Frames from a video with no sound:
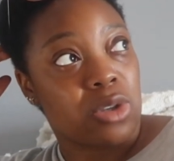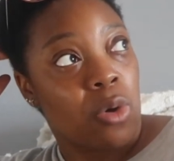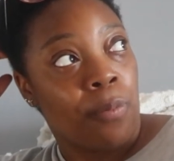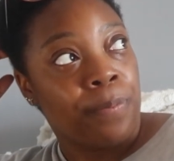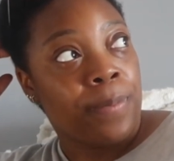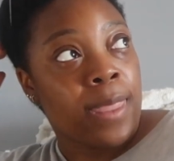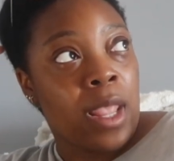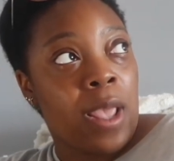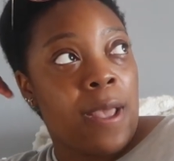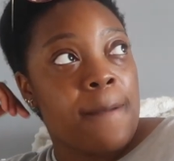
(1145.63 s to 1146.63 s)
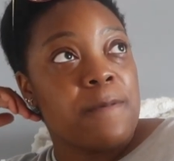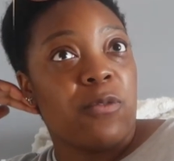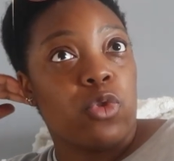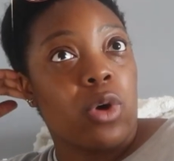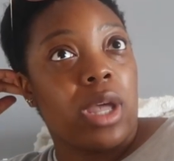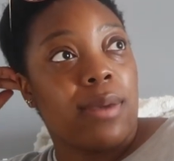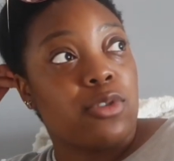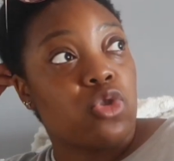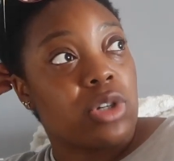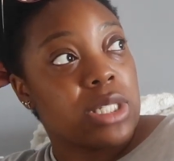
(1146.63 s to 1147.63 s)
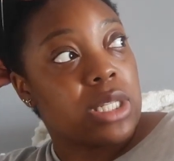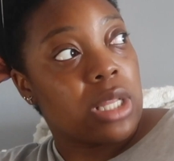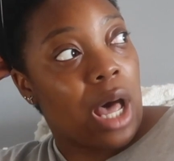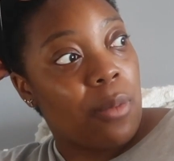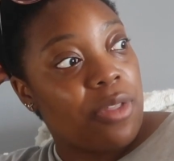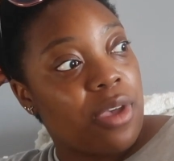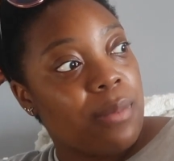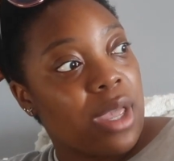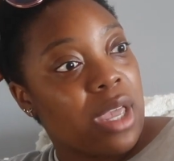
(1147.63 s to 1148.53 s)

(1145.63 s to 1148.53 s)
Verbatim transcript: So even though I am stressed a lot with him,